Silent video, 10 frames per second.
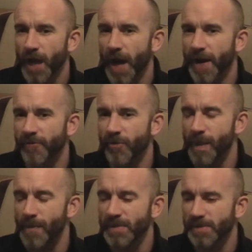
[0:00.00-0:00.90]
And he
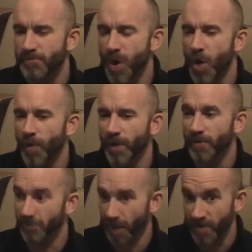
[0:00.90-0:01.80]
remembers a moment
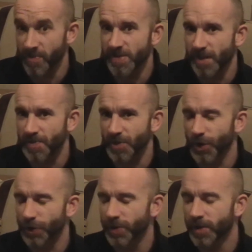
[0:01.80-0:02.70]
in this
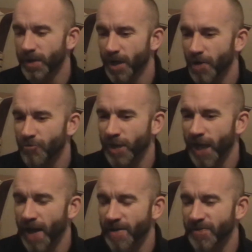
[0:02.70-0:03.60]
episode
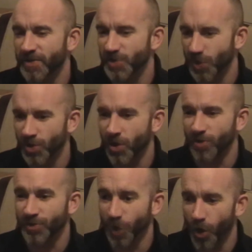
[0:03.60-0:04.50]
regarding the
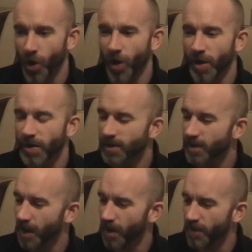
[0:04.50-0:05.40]
so-called daughter
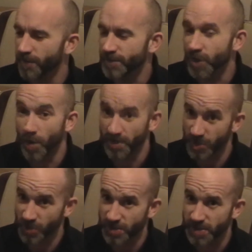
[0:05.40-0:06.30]
of Toby
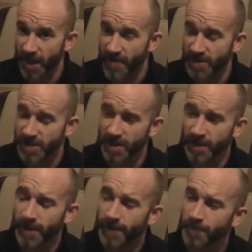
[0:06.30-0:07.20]
Jones's character,
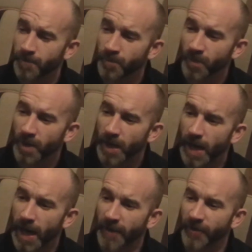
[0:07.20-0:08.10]

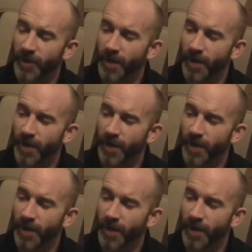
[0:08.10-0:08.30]
and